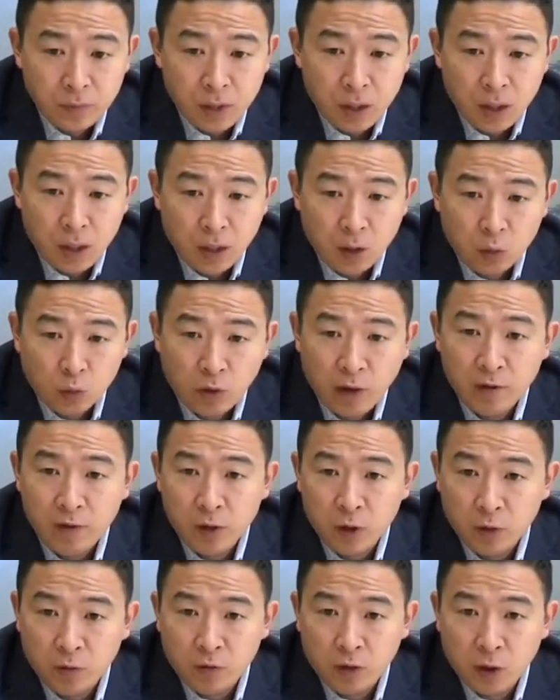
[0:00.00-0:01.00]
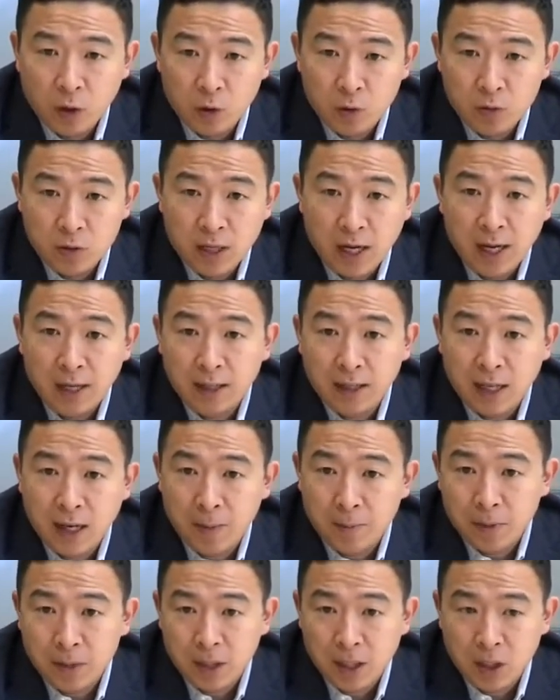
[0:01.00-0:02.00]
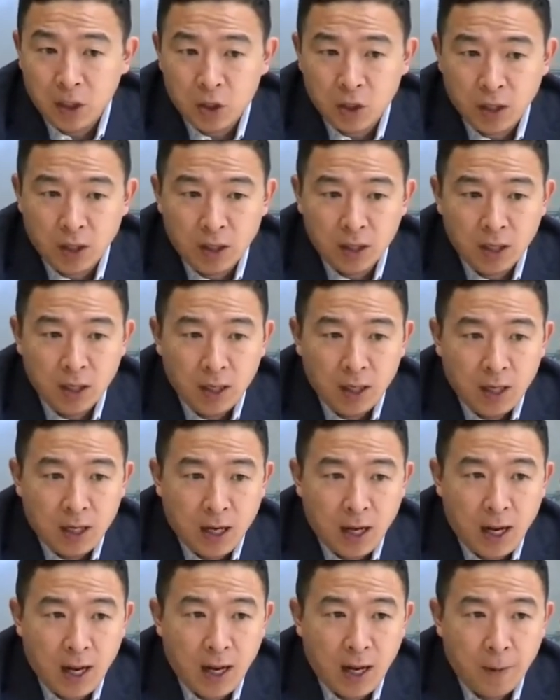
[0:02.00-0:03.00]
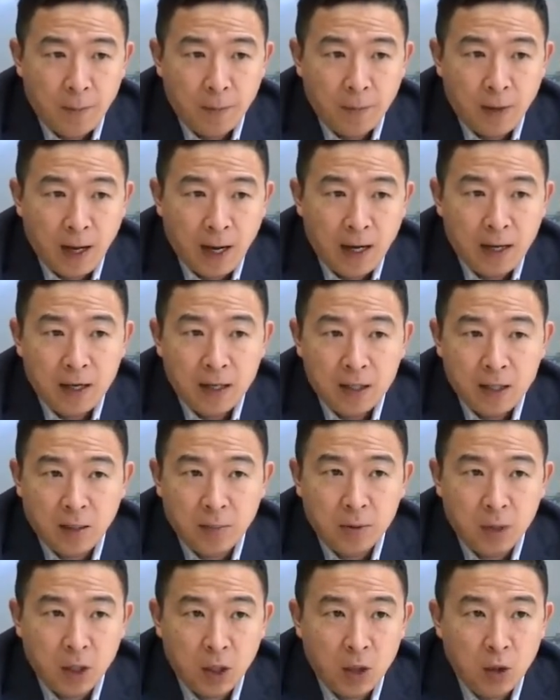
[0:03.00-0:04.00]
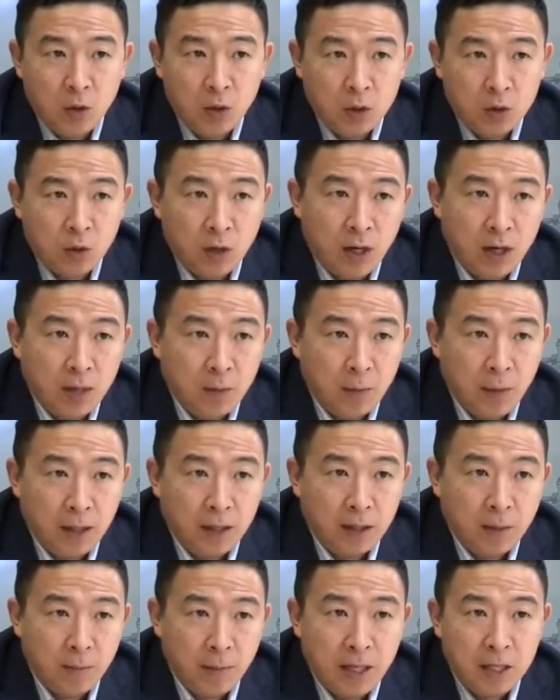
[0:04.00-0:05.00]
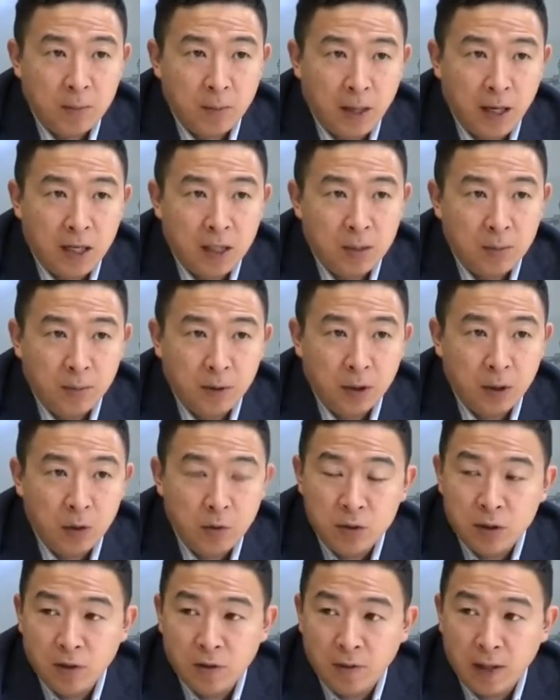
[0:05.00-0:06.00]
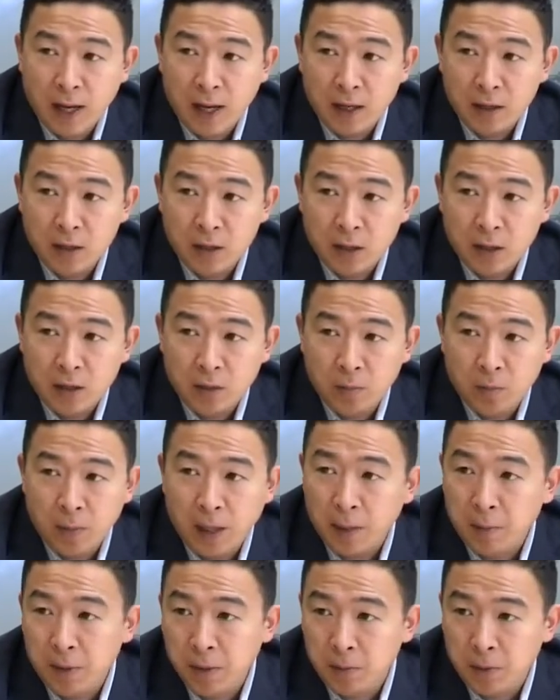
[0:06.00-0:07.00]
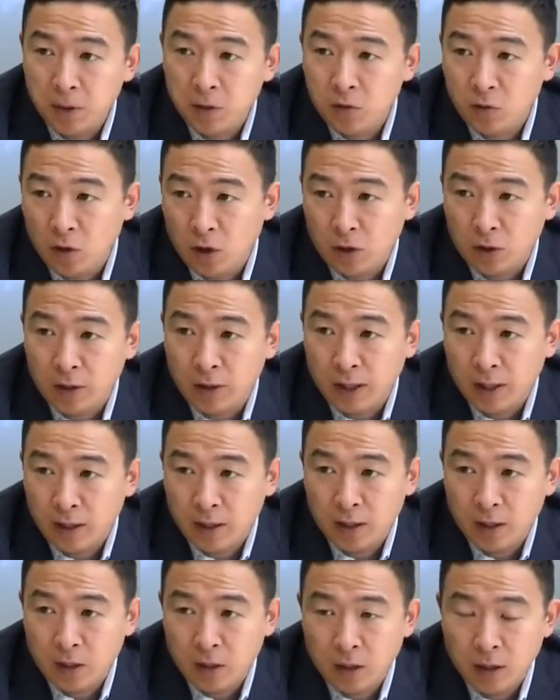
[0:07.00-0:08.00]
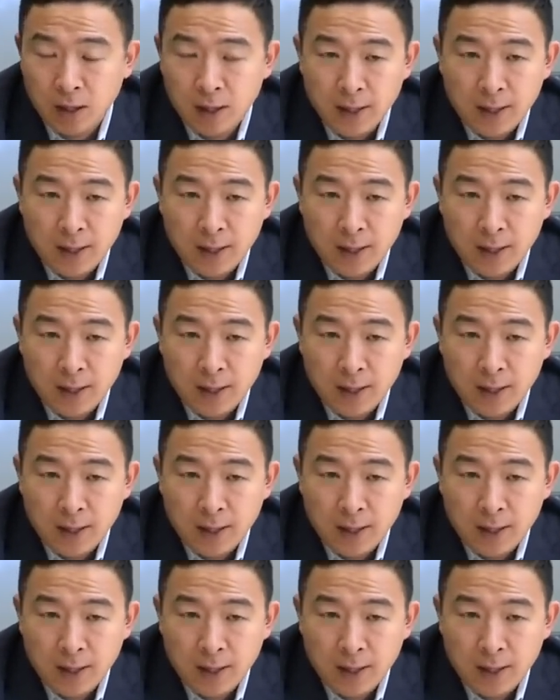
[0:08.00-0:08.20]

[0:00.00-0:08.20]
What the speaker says: revenue flows and compensation, and it's up to you to try and make the best possible use of that to make people stronger and healthier.